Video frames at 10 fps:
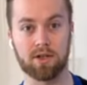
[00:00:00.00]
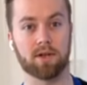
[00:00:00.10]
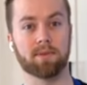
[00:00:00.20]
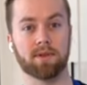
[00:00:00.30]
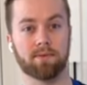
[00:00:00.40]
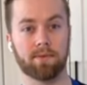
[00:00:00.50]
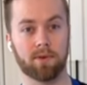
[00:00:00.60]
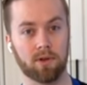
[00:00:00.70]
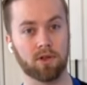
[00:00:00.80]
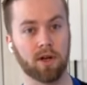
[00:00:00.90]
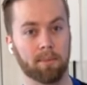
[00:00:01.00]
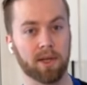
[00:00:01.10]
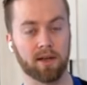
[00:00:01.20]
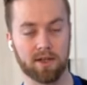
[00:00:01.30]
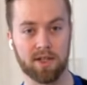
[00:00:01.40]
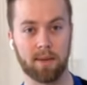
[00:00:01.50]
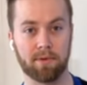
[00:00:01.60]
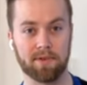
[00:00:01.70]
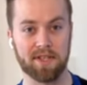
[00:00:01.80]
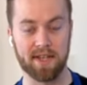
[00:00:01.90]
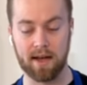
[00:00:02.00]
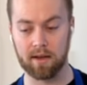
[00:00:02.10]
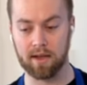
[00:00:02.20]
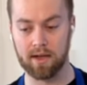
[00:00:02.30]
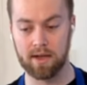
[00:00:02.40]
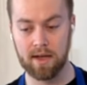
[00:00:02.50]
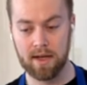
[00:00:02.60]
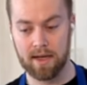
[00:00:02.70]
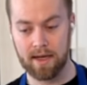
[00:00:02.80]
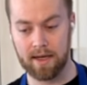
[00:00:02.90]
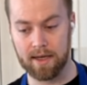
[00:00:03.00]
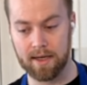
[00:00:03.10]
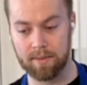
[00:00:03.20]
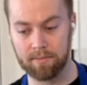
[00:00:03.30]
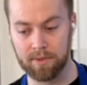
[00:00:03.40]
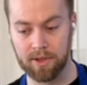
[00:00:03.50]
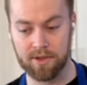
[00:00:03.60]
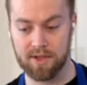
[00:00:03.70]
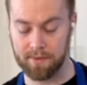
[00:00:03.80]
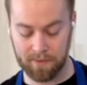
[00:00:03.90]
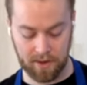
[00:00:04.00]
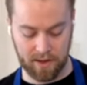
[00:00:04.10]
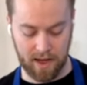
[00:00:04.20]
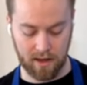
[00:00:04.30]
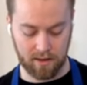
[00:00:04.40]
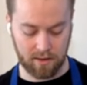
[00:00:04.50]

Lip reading: terms of crumbling on top of a salad, stuff like that.